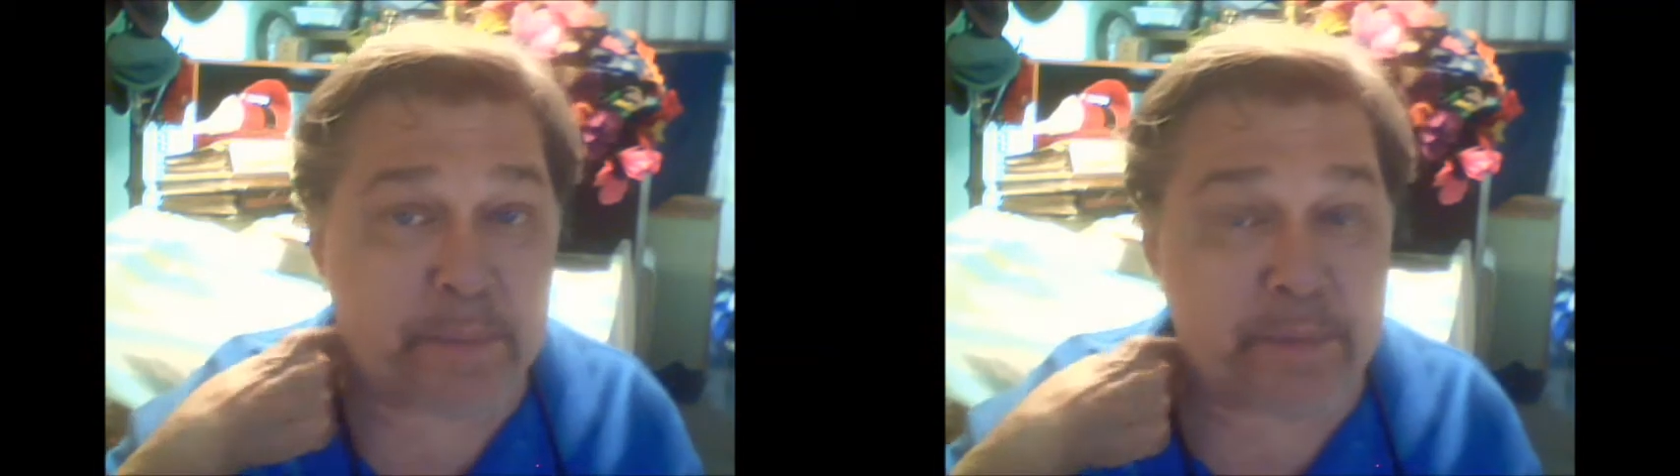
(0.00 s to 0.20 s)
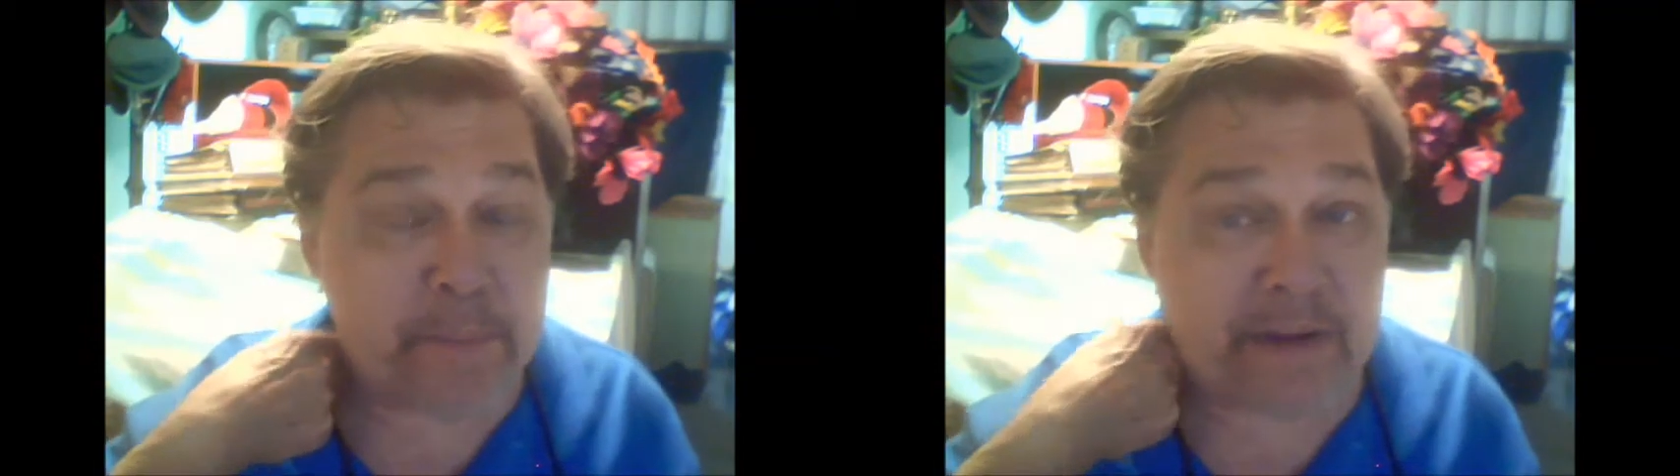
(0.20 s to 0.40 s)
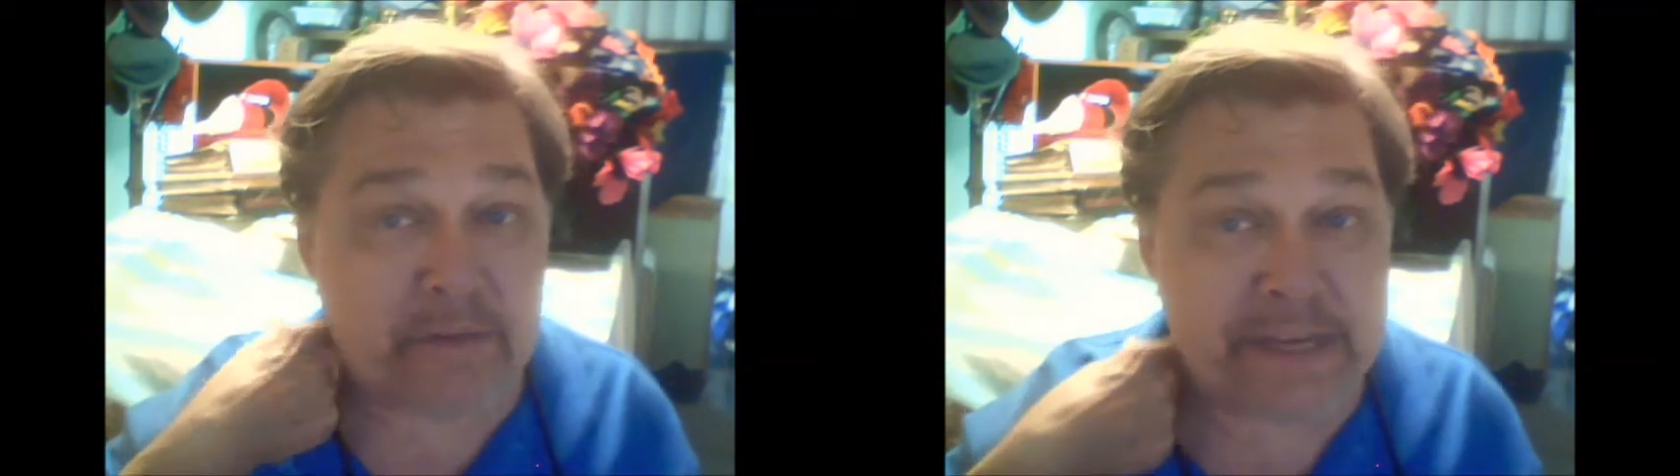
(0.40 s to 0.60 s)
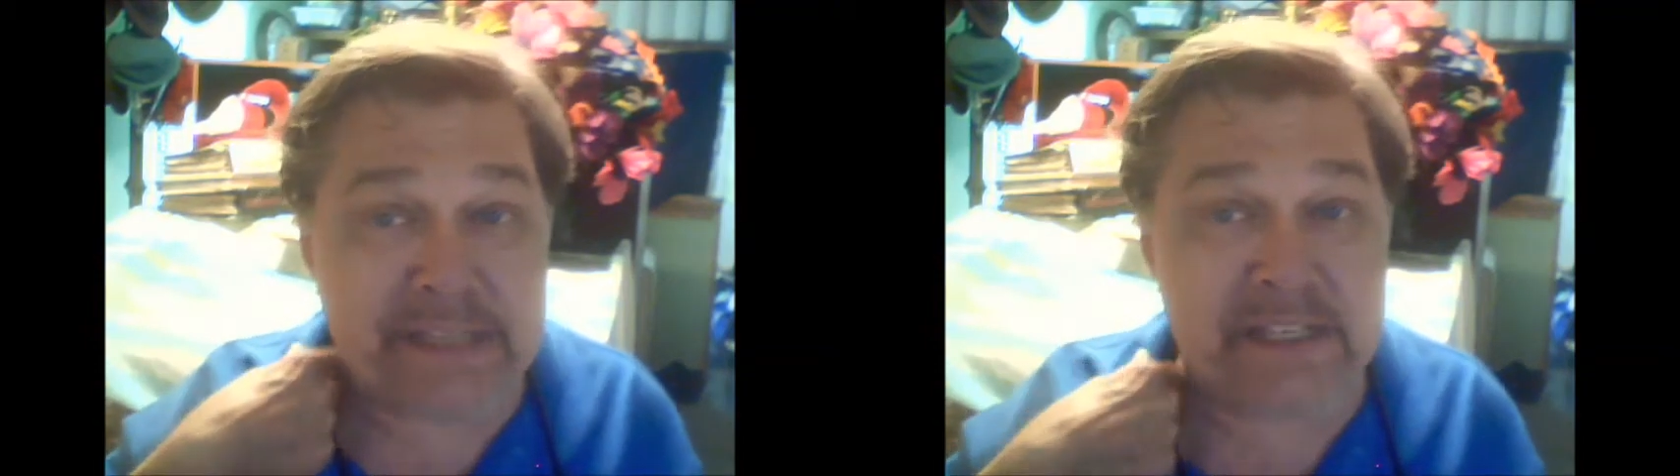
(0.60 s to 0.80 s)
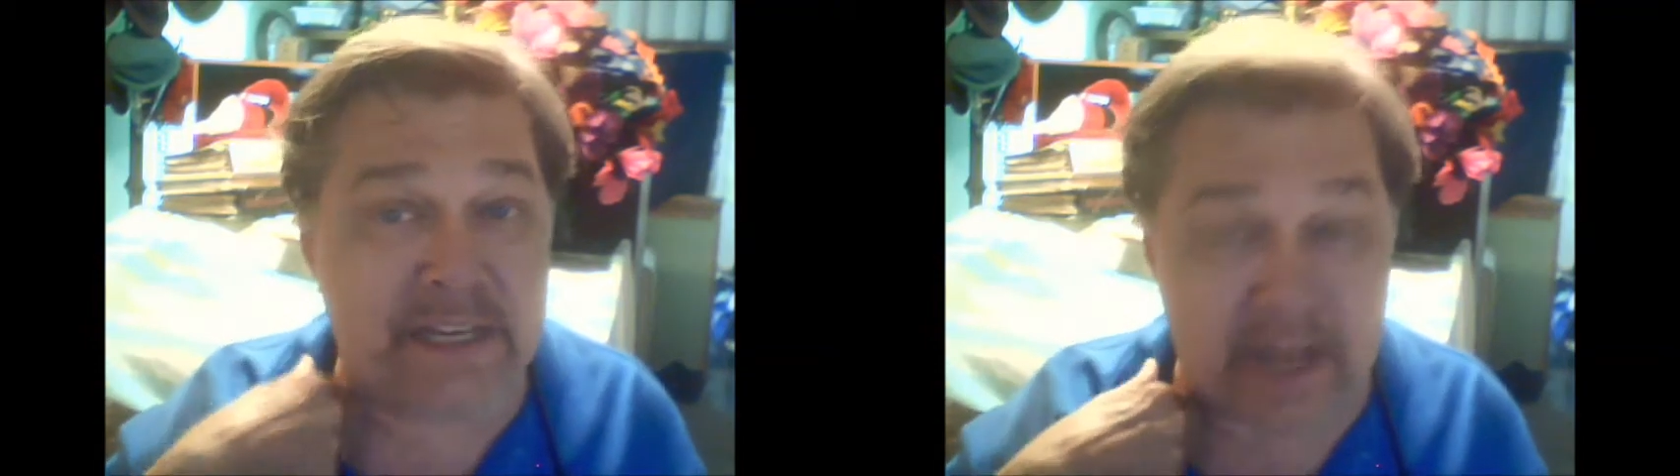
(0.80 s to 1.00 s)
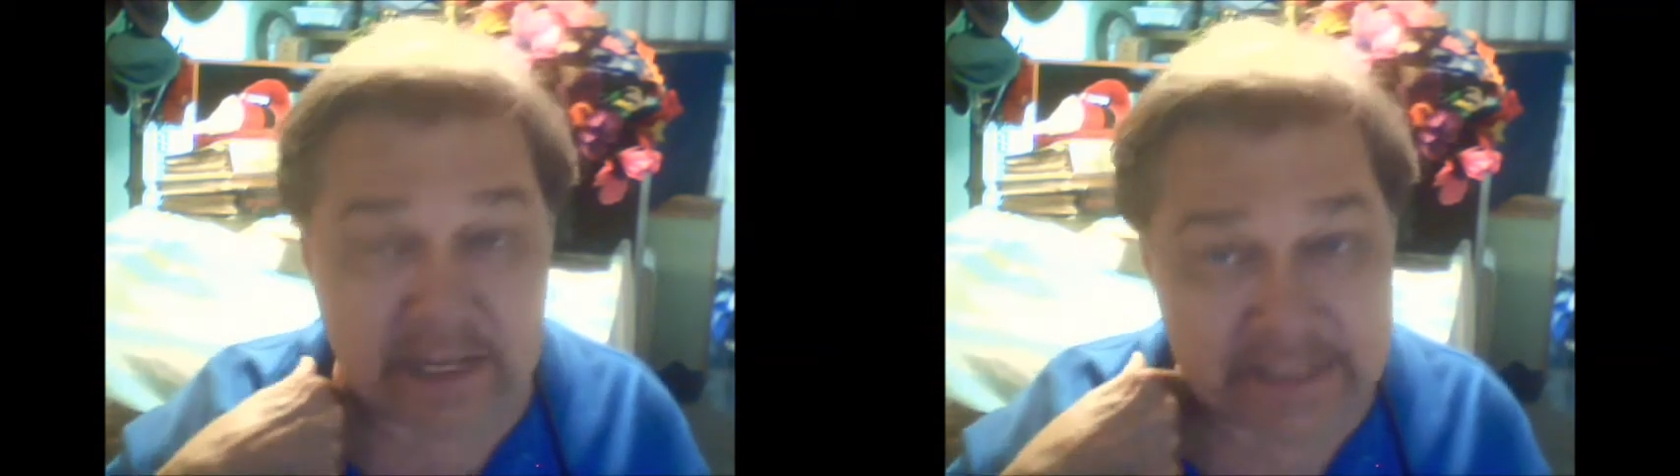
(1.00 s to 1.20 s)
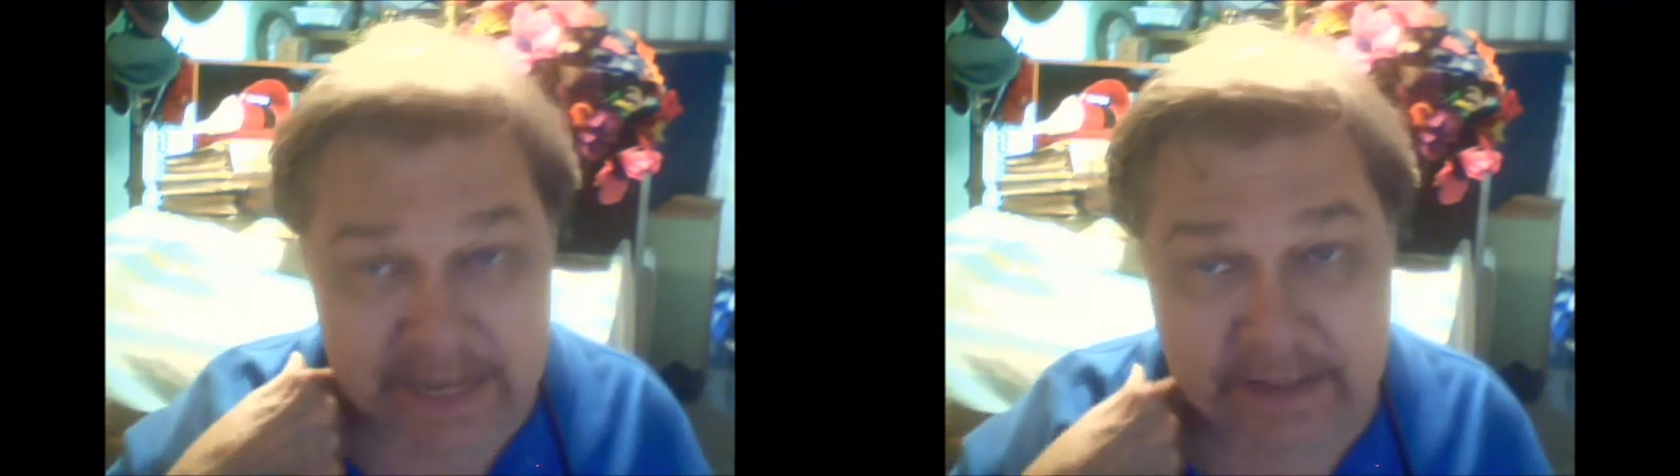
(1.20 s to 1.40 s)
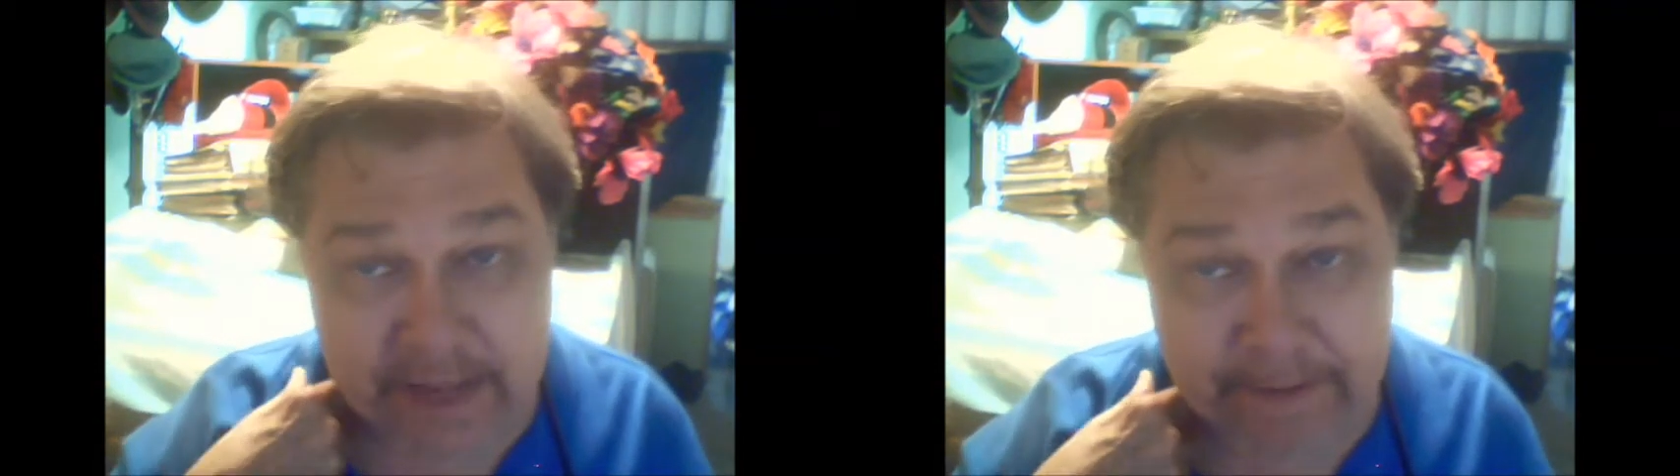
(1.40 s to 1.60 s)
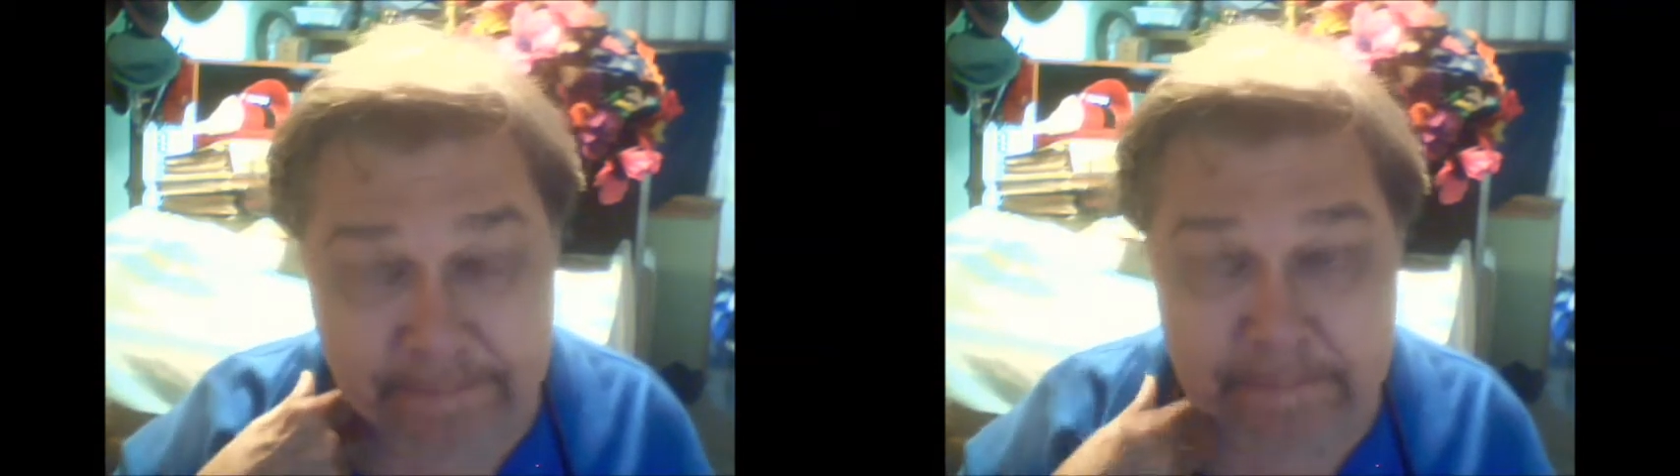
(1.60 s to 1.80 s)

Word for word: that make rings cannot say that.